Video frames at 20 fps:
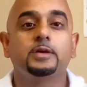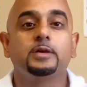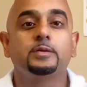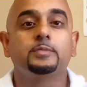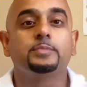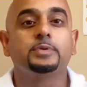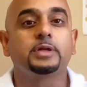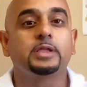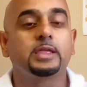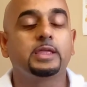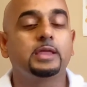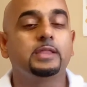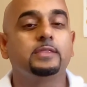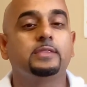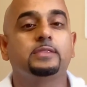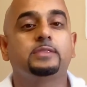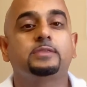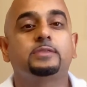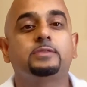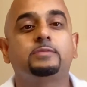But
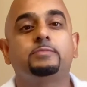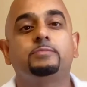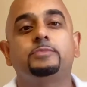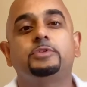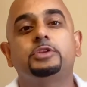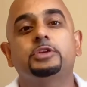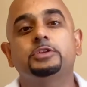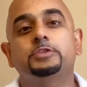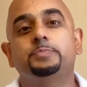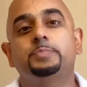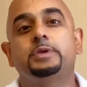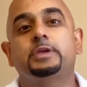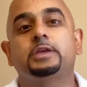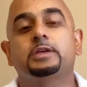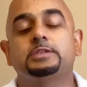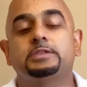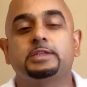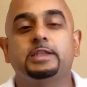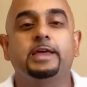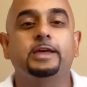again, just
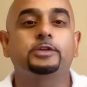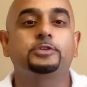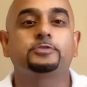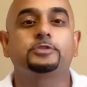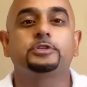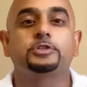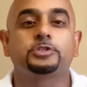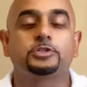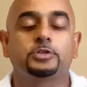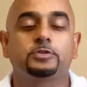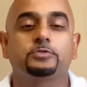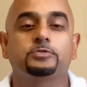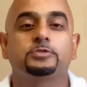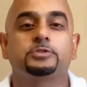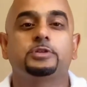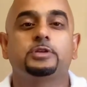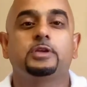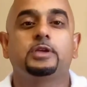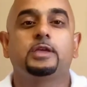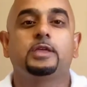because an x-ray shows